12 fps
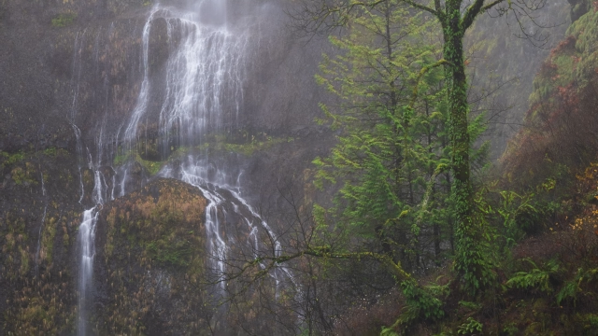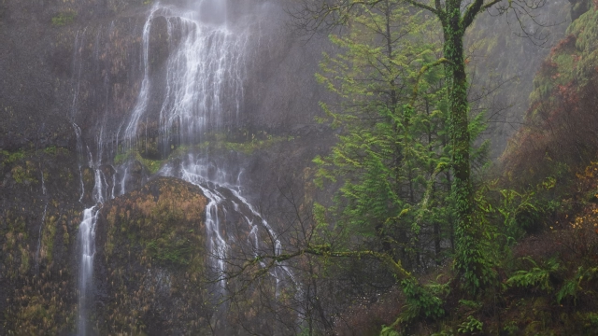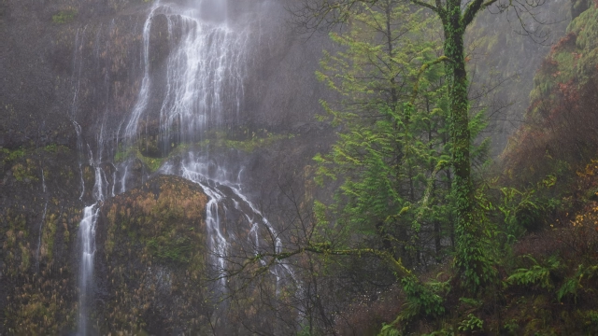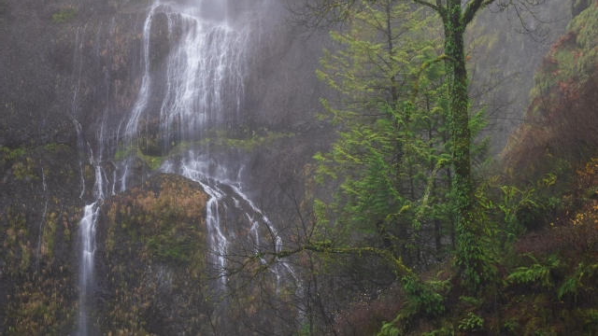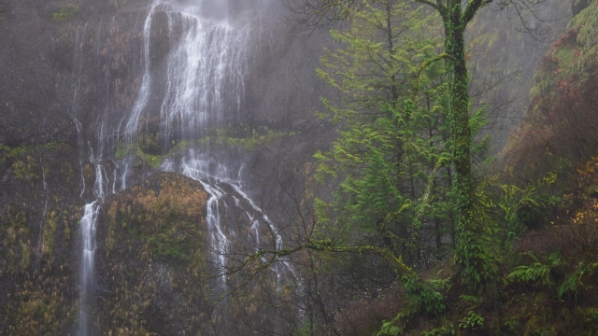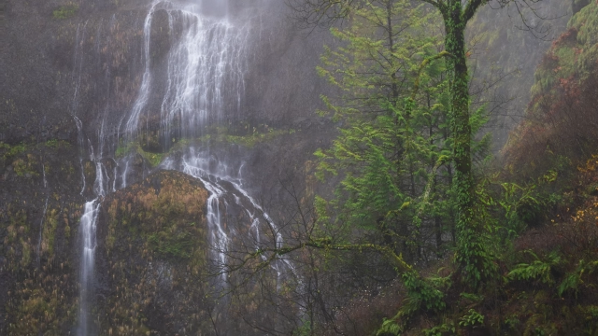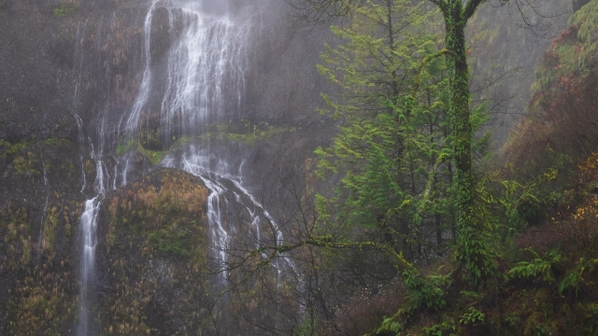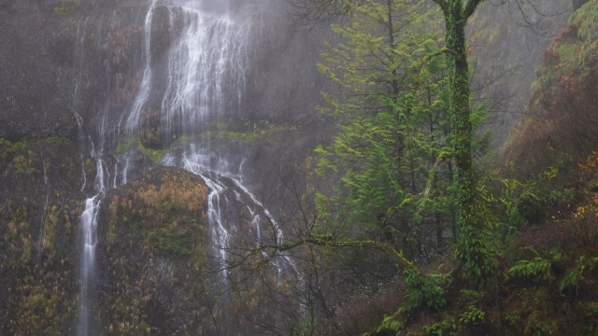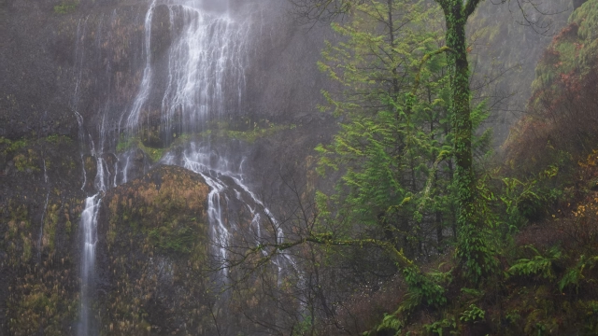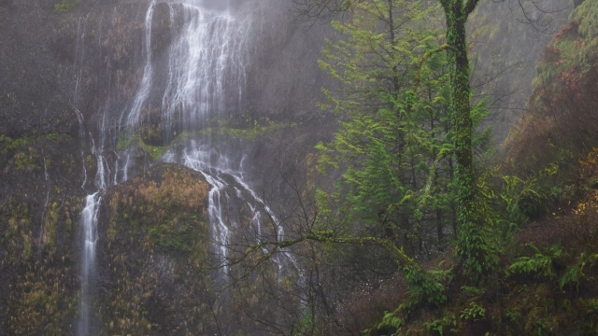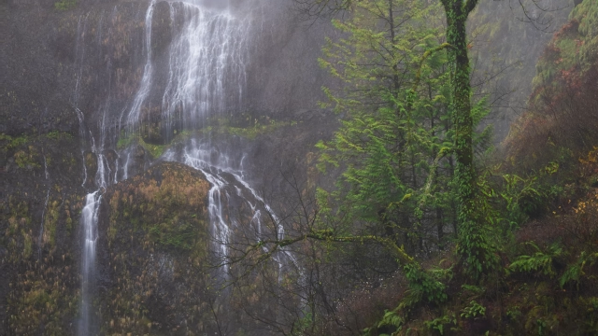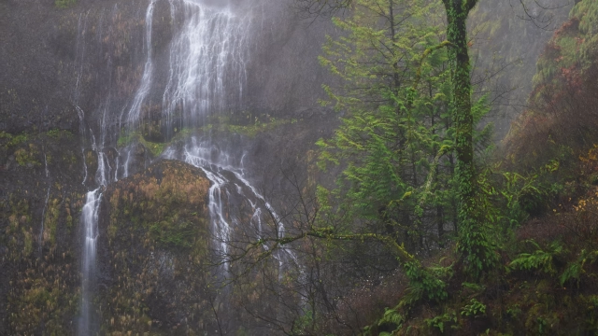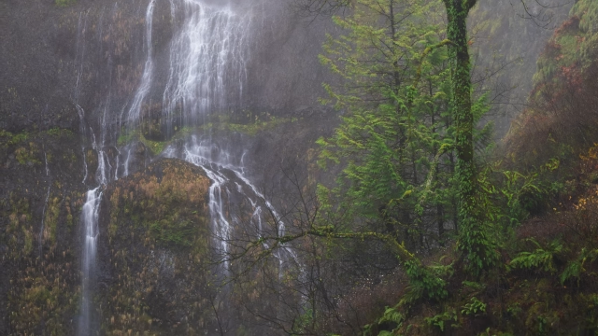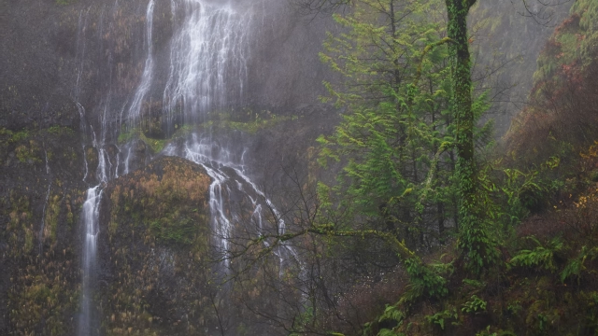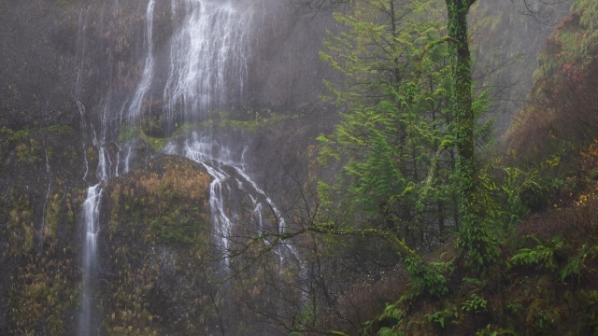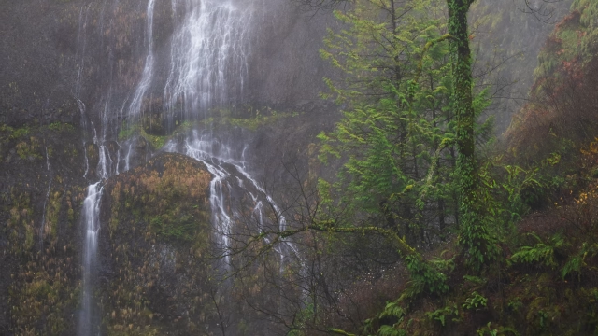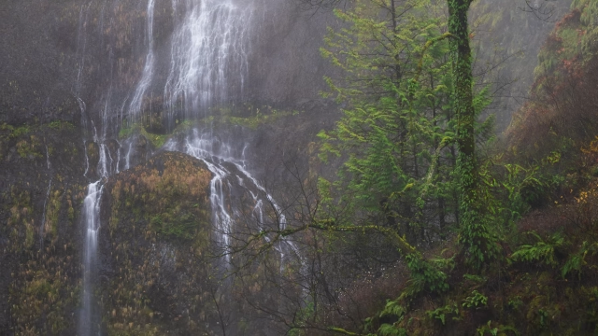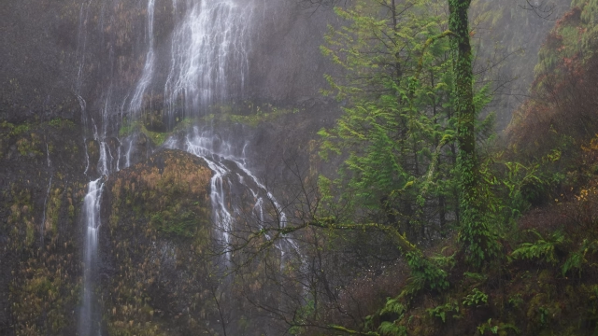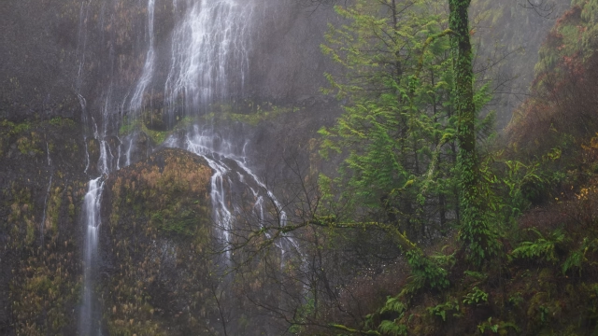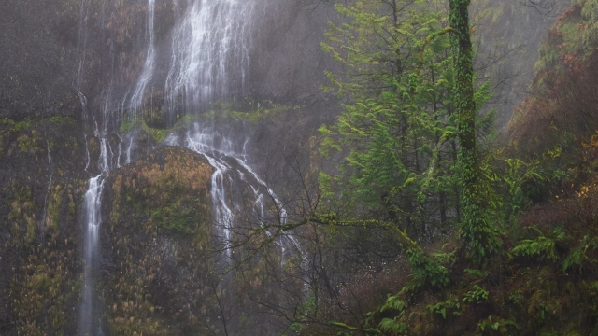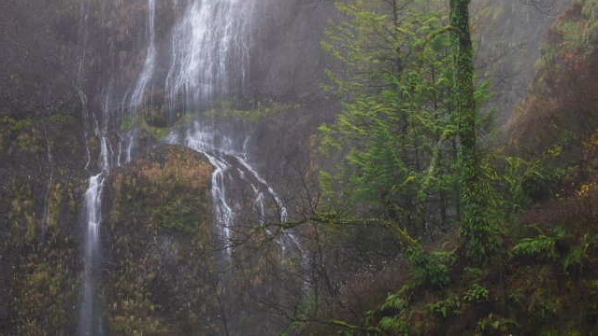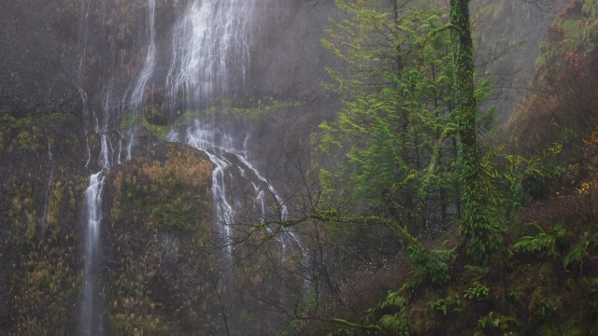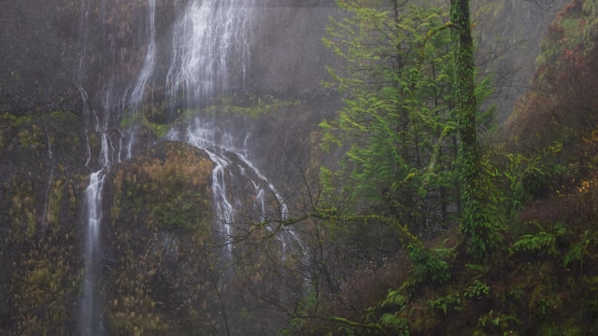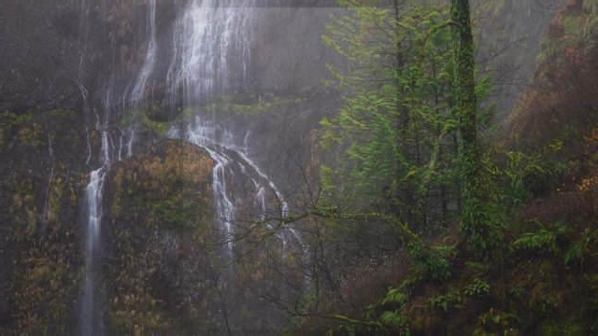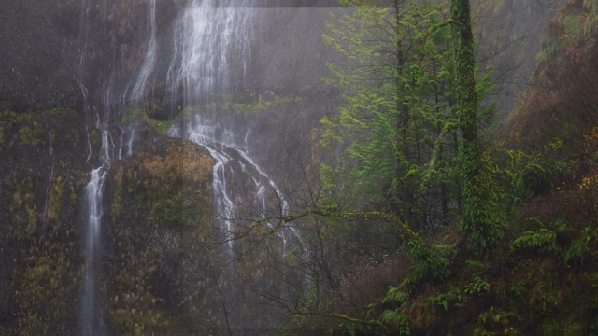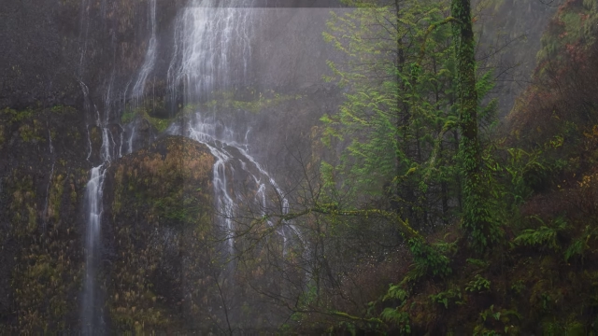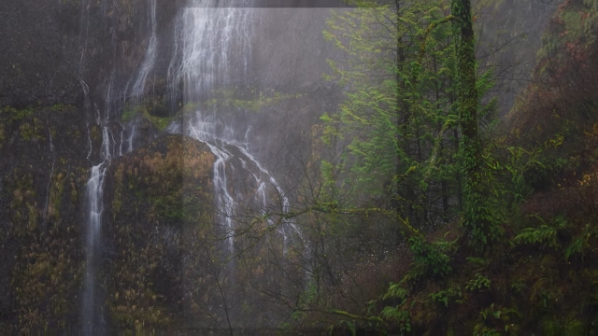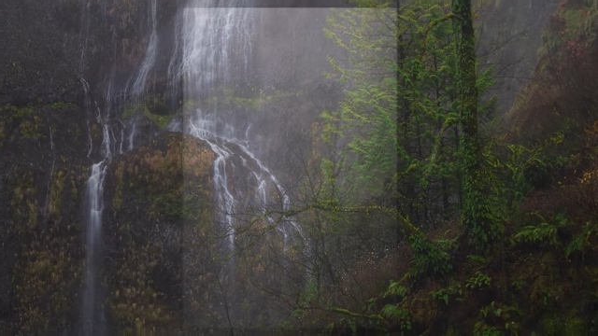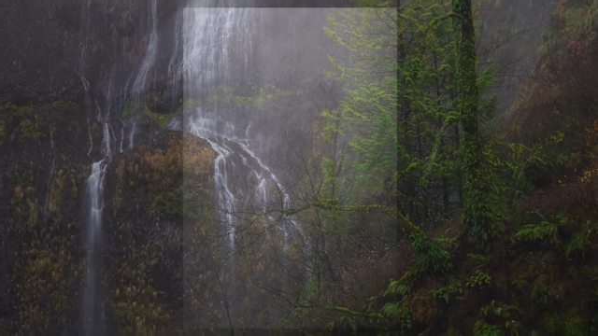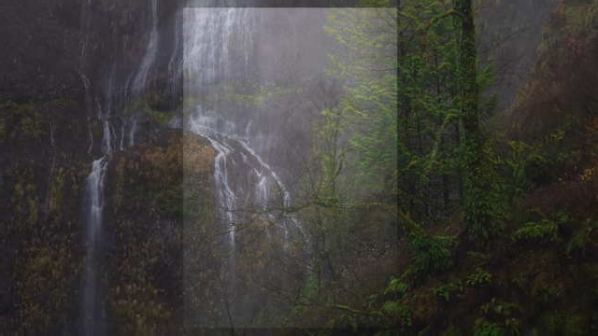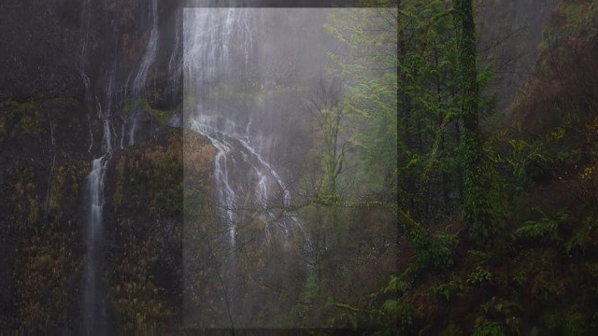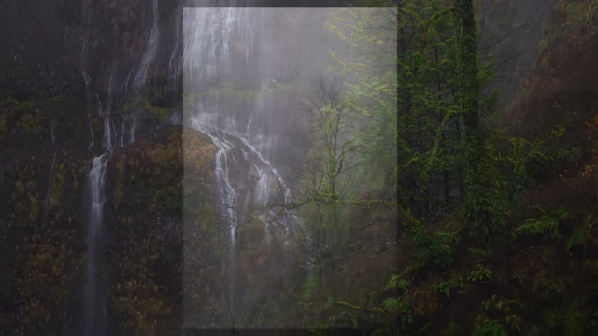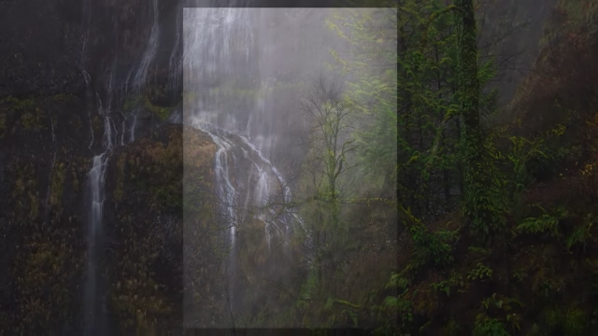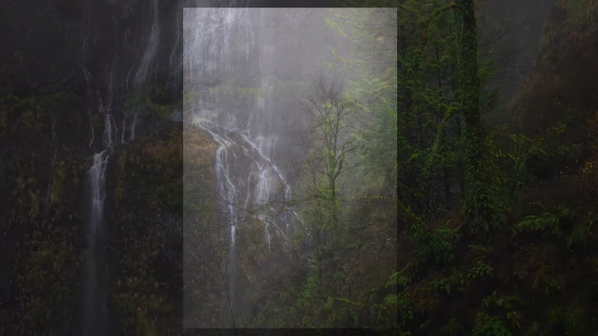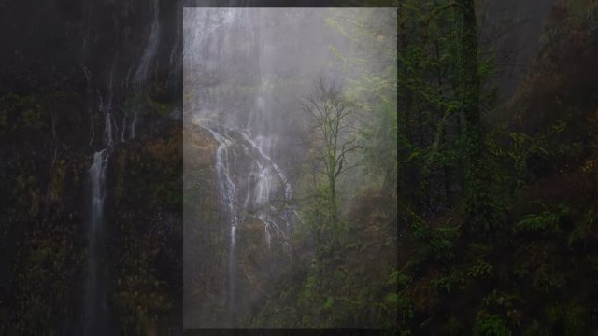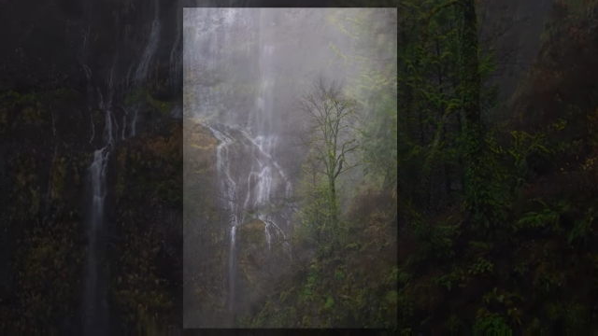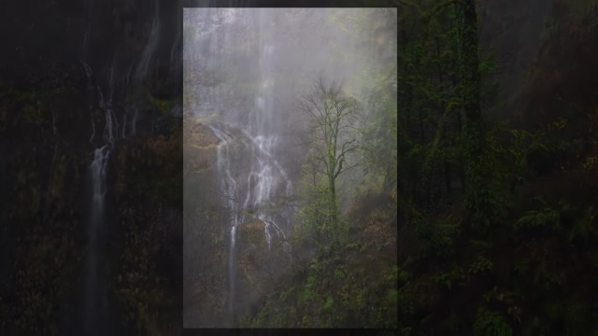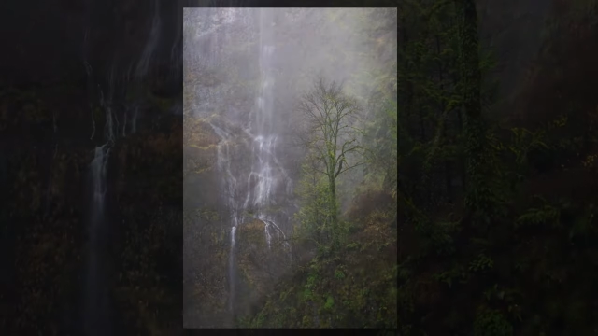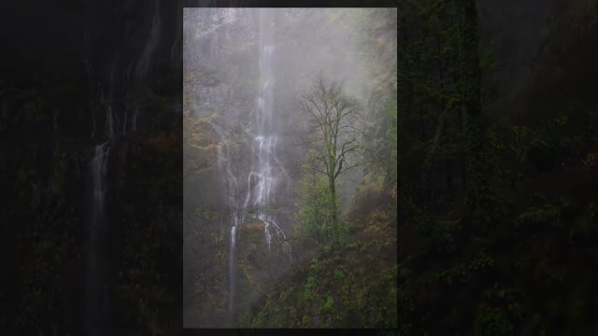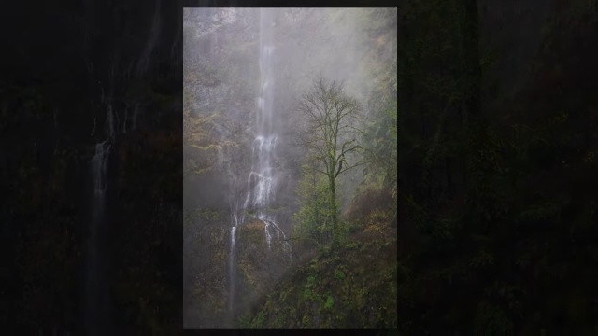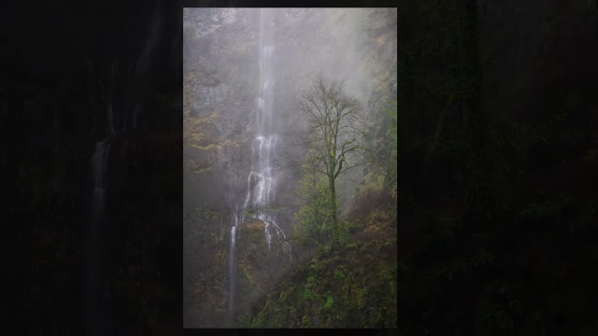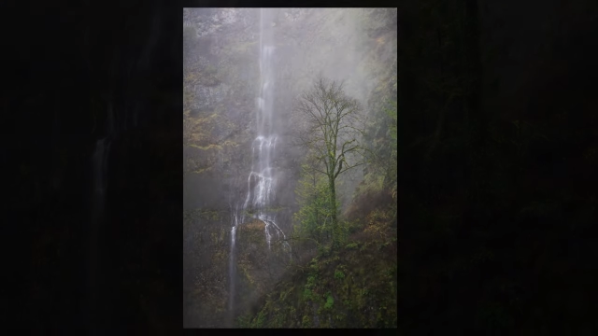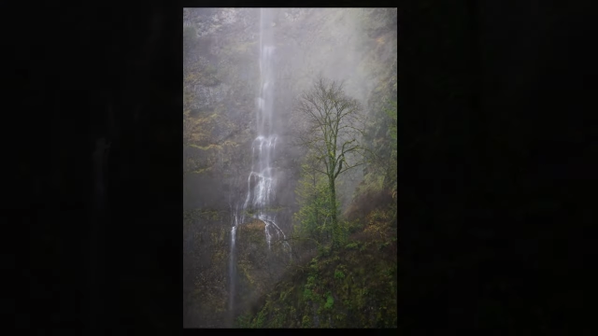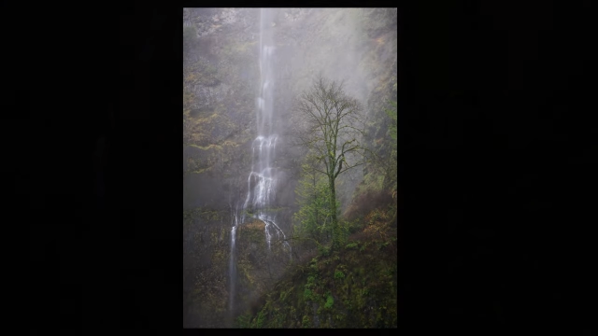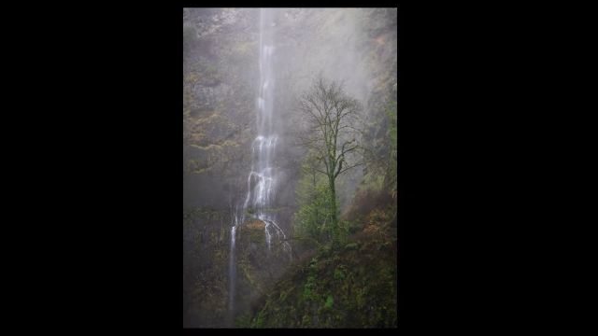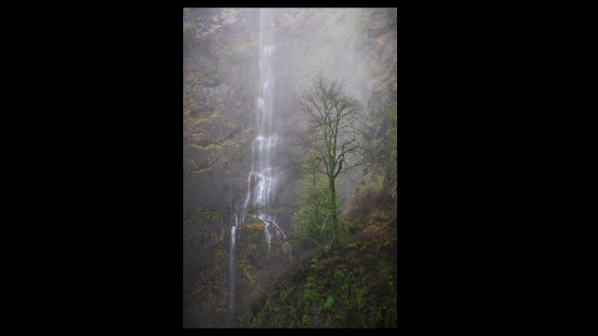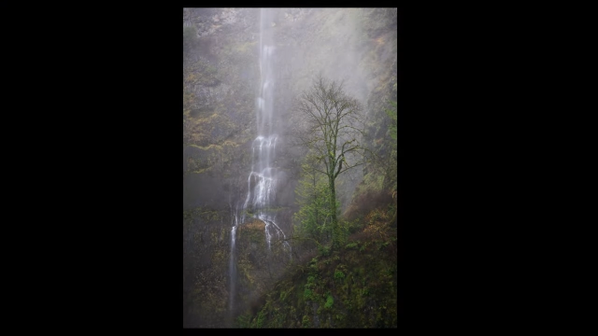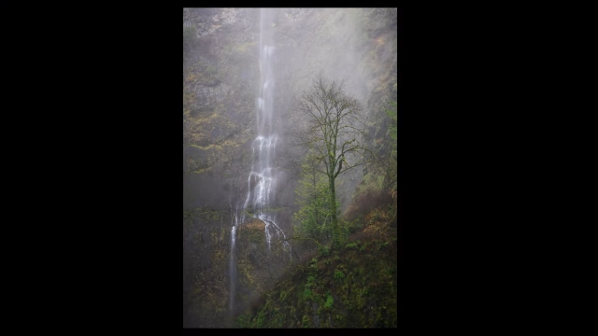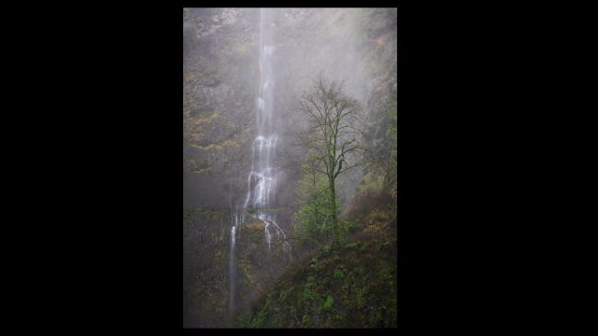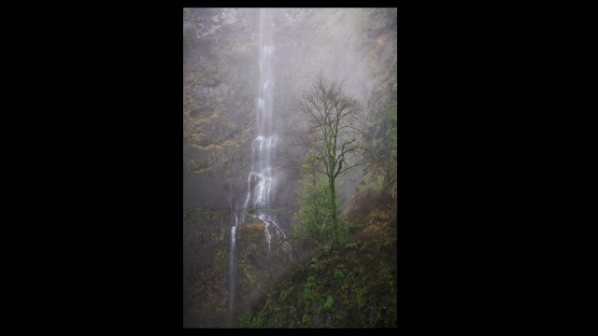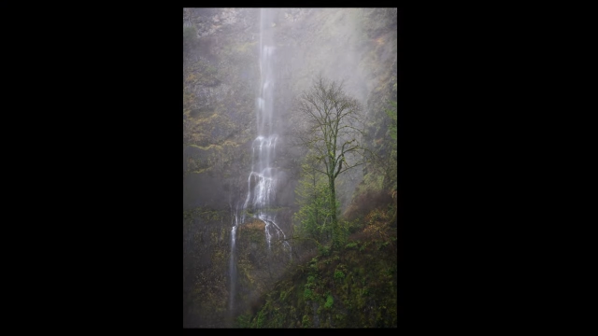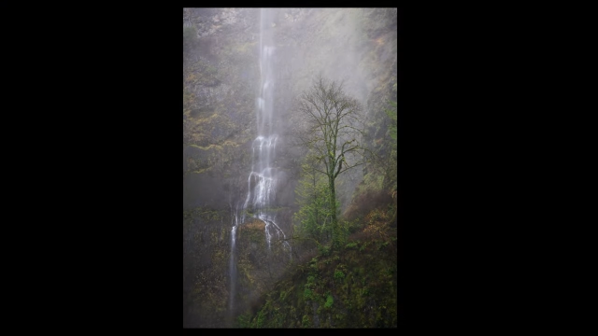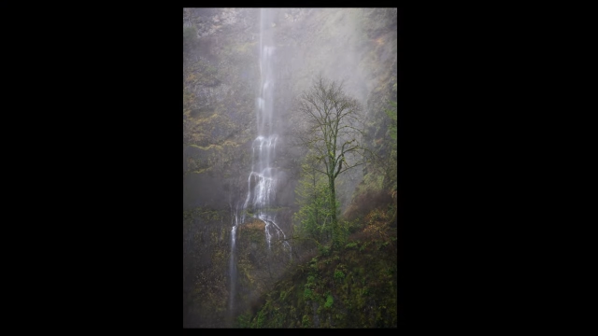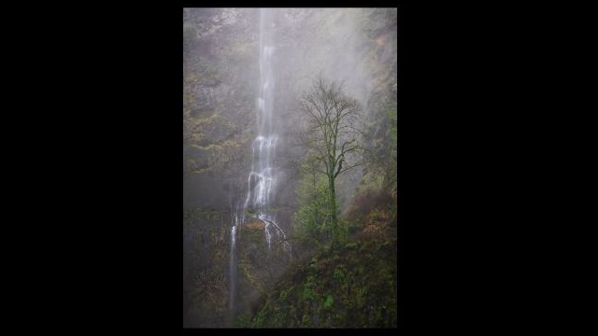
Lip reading: No face is visible, so there are no lips to read.